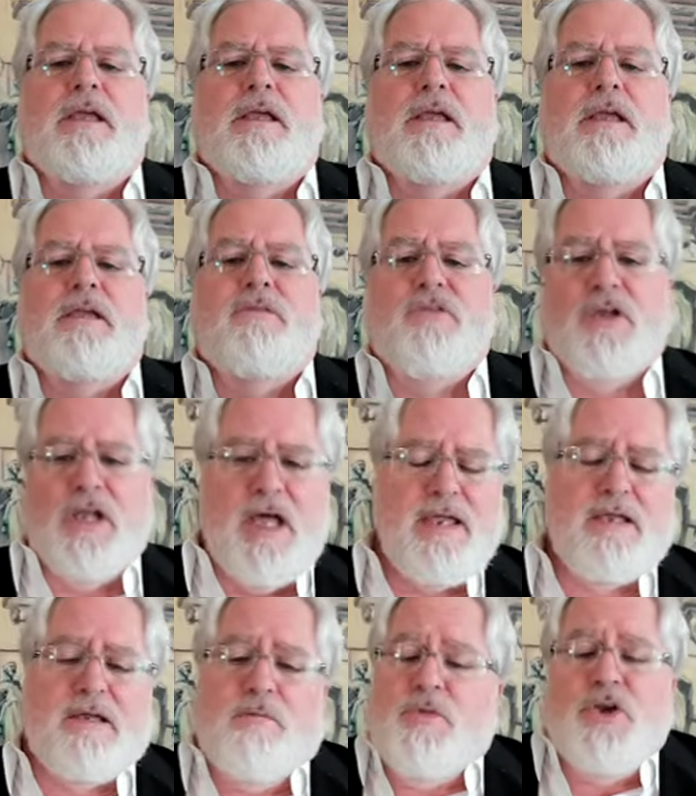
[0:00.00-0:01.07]
If you like
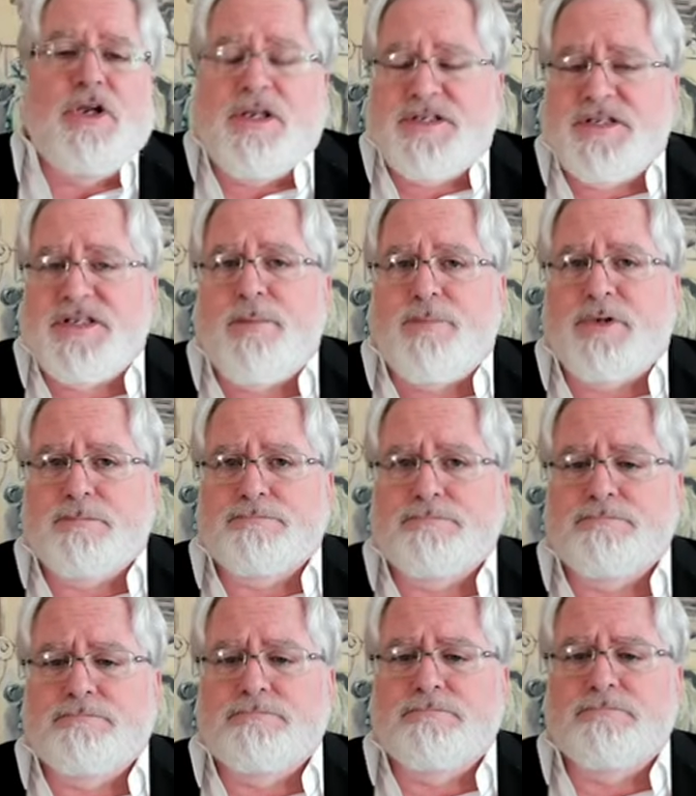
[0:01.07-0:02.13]
them, you can accept them,
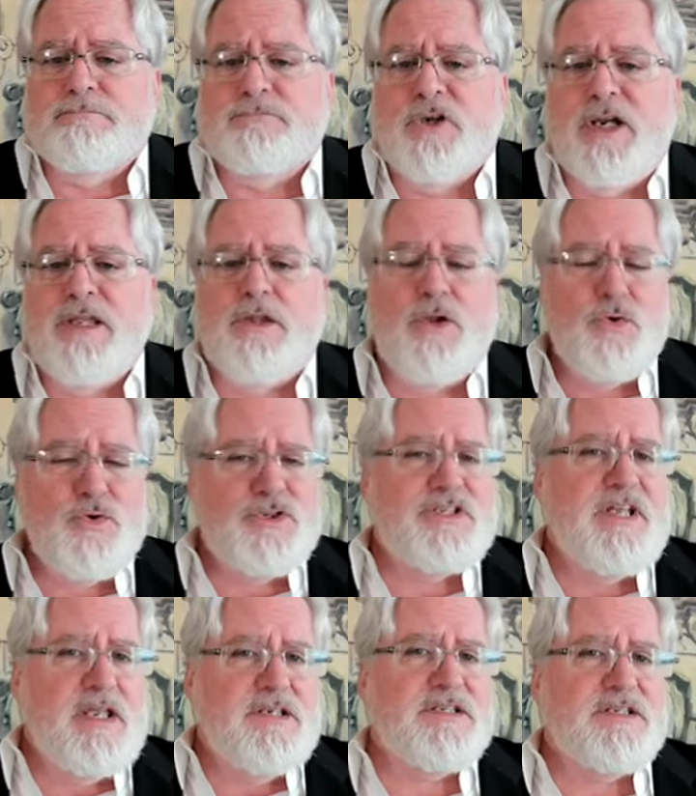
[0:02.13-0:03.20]
right? Those
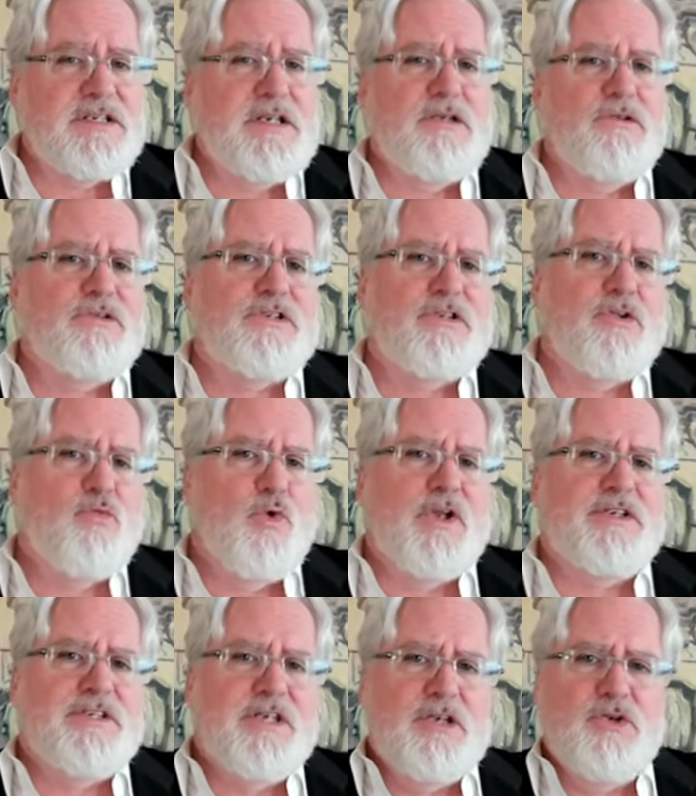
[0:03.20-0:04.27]
10 skills are the ones that you